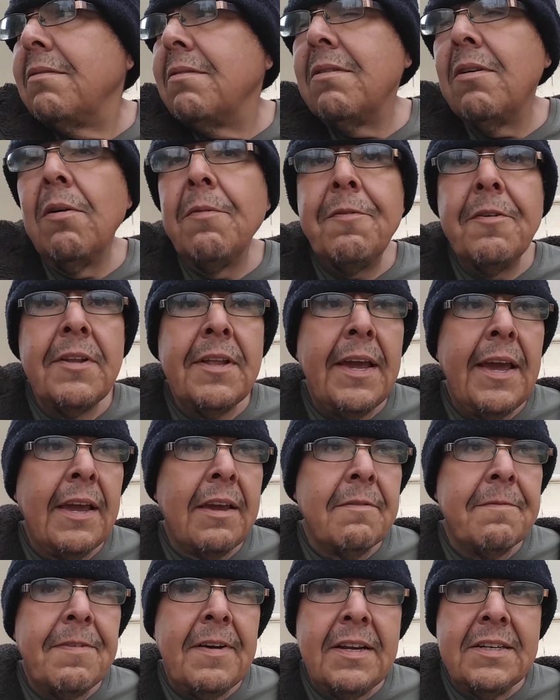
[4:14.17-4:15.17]
of life. So hopefully I
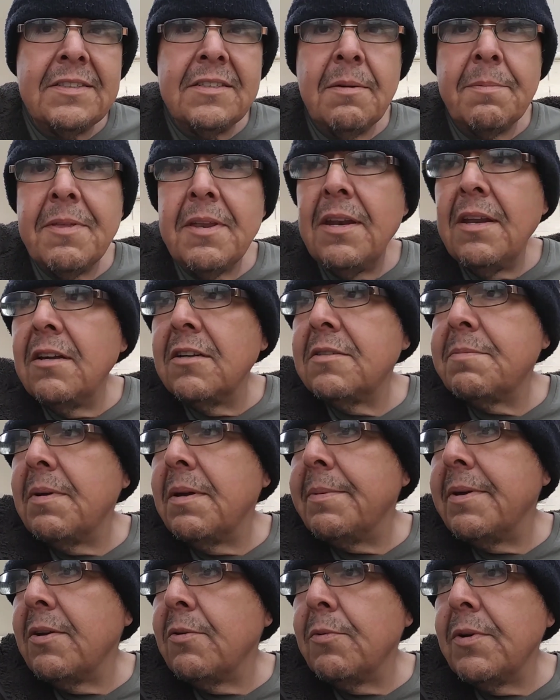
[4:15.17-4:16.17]
can find something else,
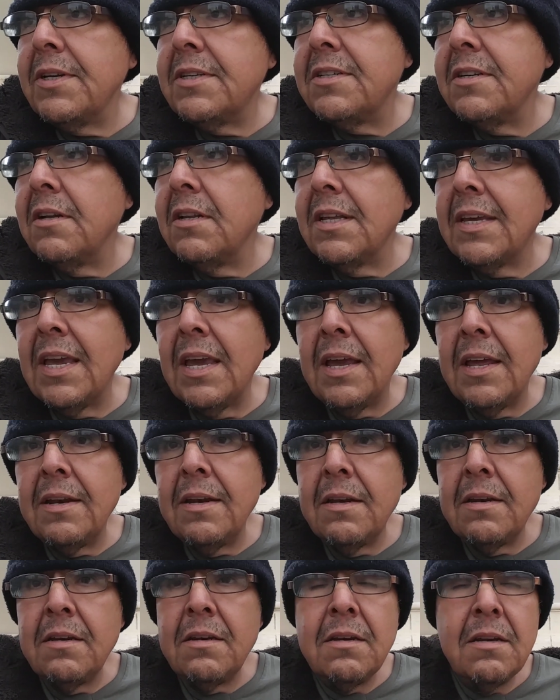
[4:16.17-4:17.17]
maybe in retail
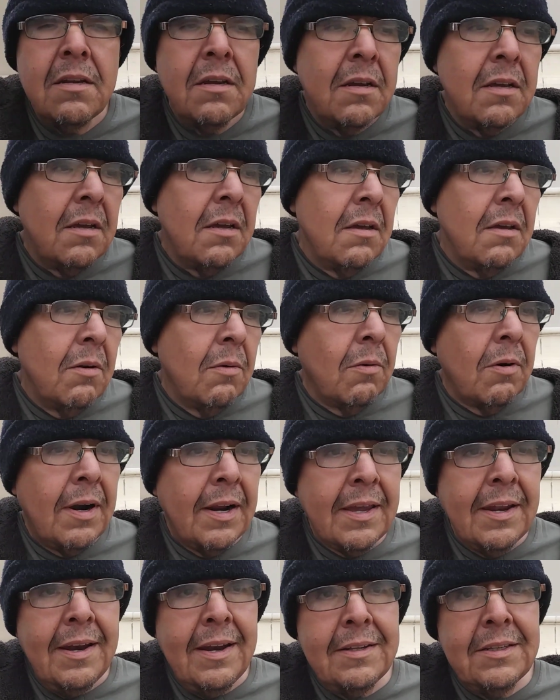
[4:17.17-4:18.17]
again, and
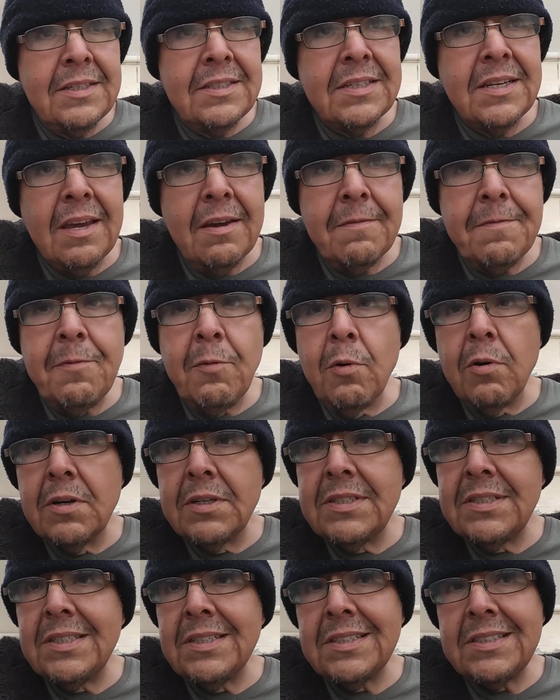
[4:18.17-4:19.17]
where I can at least get four,
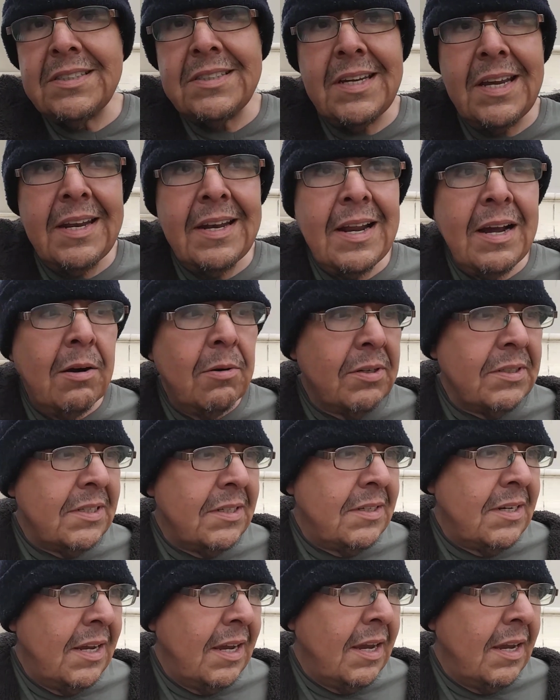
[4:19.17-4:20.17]
six, eight hours
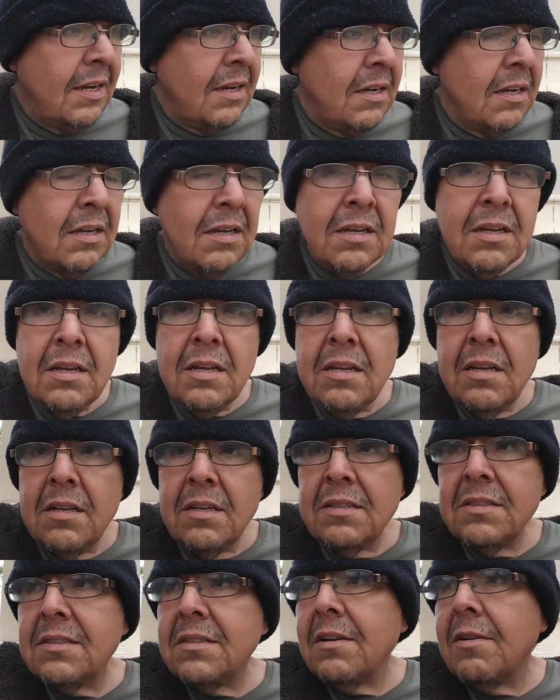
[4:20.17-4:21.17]
a day
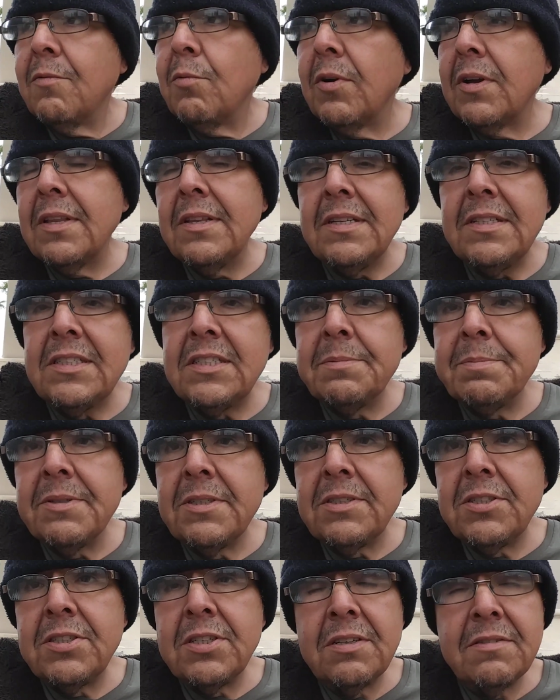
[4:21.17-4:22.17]
instead of working these
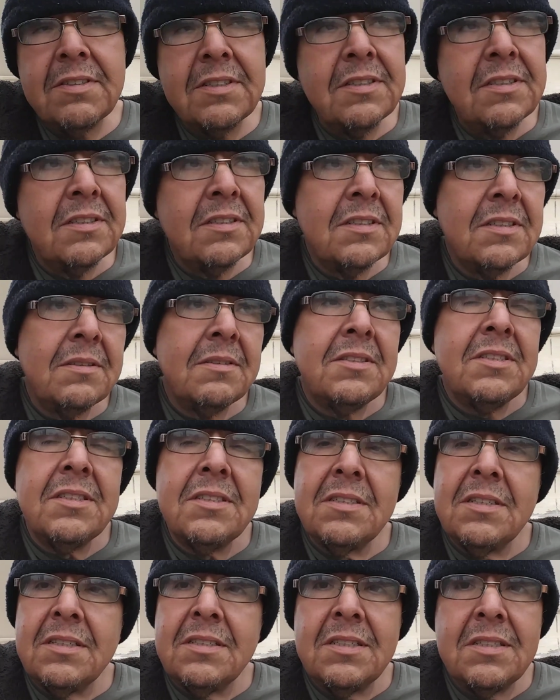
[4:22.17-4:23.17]
split shifts because it
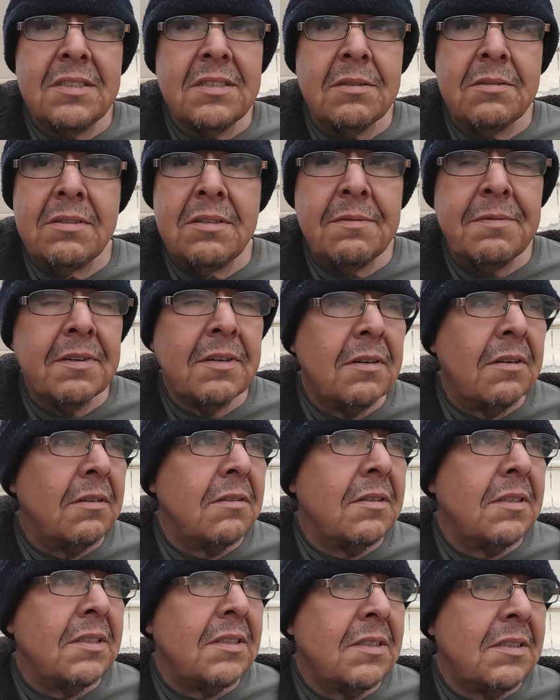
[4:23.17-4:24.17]
just it's so difficult.
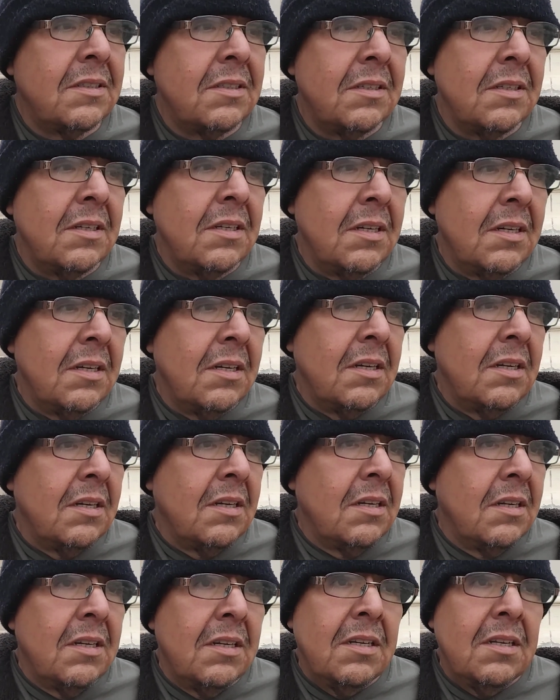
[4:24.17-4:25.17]
It's
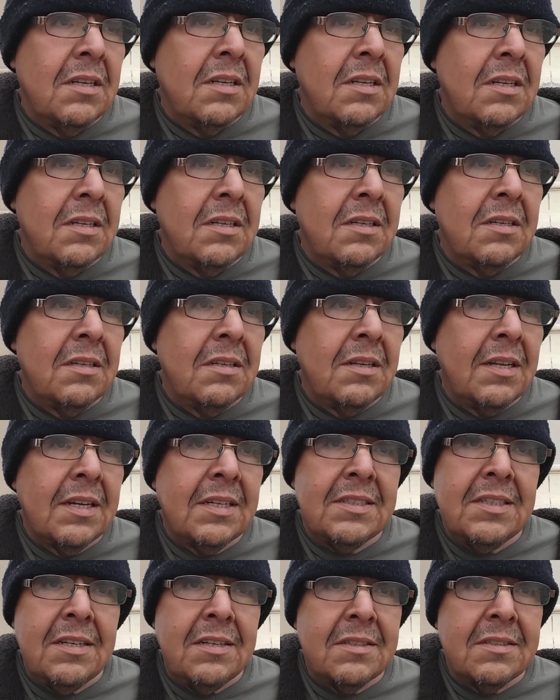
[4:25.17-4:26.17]
like
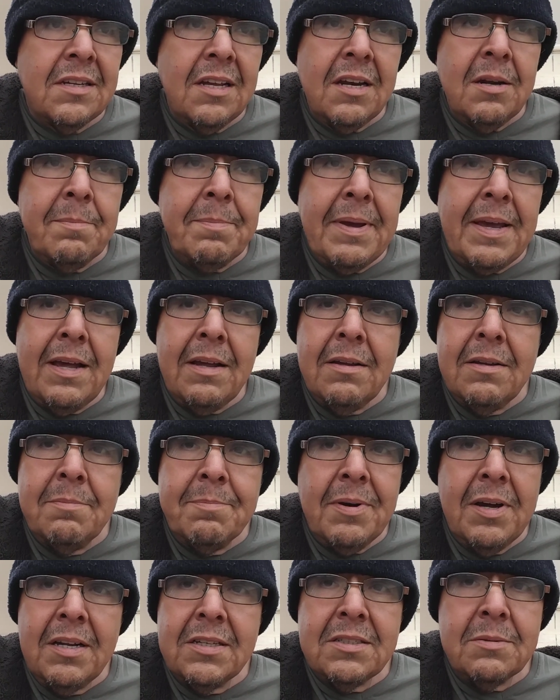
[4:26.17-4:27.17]
I said, it's not
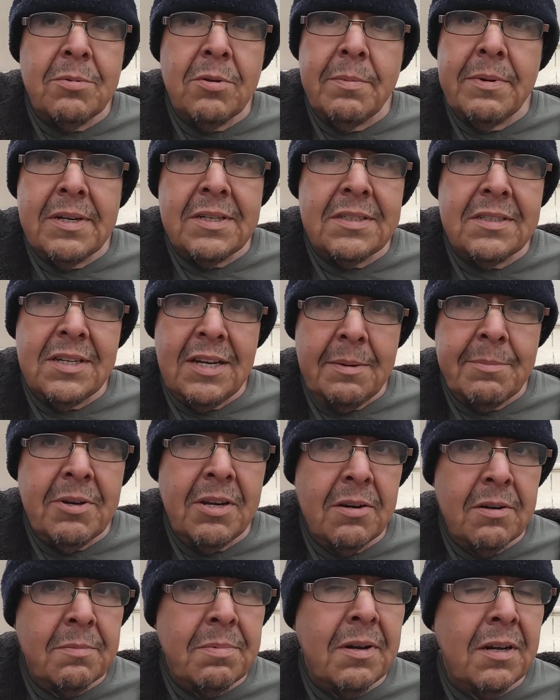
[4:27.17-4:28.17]
impossible, but it's damn
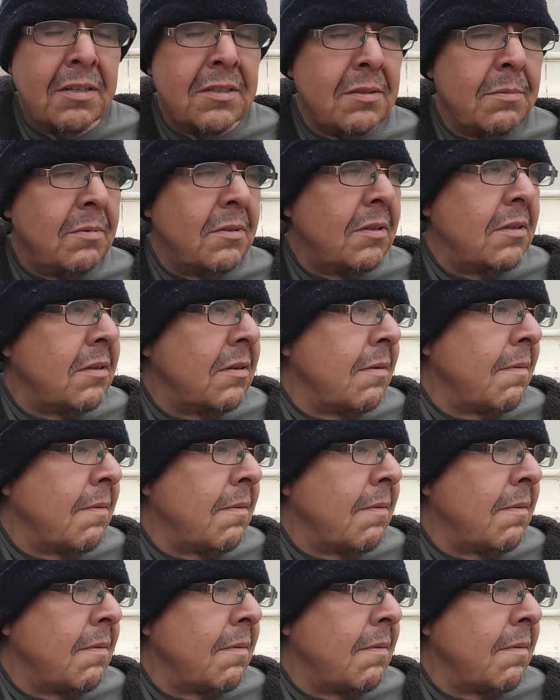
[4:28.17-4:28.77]
near impossible.